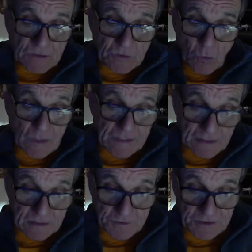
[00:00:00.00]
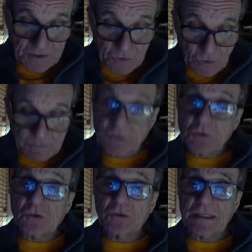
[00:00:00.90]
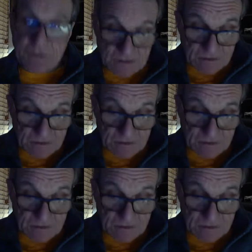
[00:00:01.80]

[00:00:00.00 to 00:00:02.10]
and all, including your most trusted